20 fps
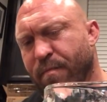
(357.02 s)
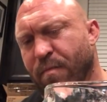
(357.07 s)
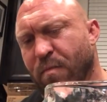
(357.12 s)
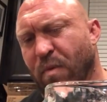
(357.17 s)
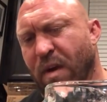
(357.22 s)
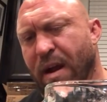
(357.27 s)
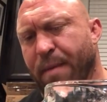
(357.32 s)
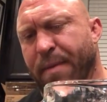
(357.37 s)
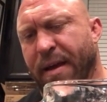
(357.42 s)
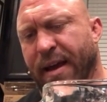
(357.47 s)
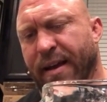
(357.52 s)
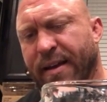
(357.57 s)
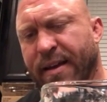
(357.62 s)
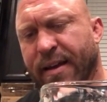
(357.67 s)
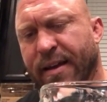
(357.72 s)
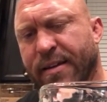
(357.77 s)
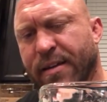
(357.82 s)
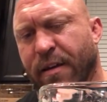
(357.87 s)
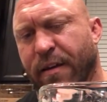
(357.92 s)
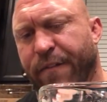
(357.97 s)
Ryback
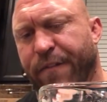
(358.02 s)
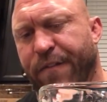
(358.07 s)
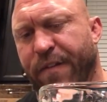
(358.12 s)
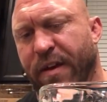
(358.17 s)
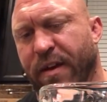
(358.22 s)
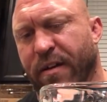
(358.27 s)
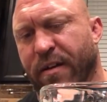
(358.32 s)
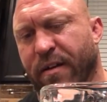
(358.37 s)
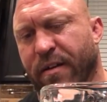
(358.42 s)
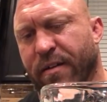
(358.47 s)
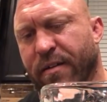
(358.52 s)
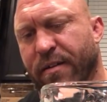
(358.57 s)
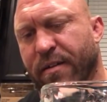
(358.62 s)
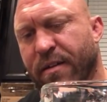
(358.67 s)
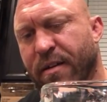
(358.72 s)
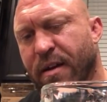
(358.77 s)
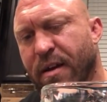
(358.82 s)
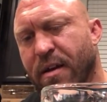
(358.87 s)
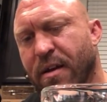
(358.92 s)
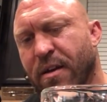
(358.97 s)
cuts off finger and
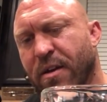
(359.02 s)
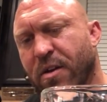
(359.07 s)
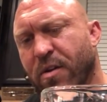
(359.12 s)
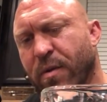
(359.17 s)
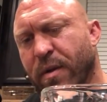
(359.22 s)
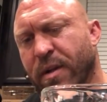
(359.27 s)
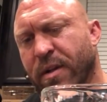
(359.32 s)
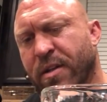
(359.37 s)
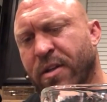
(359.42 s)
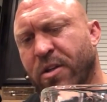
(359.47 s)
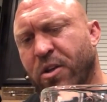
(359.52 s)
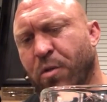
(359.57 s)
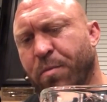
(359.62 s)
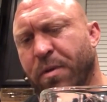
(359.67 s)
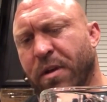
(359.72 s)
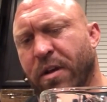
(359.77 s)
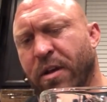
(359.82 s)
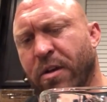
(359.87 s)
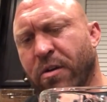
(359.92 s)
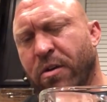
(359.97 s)
doing
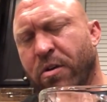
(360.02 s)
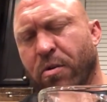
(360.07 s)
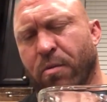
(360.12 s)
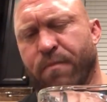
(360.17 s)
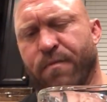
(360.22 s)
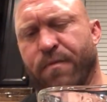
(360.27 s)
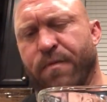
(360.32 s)
stupid YouTube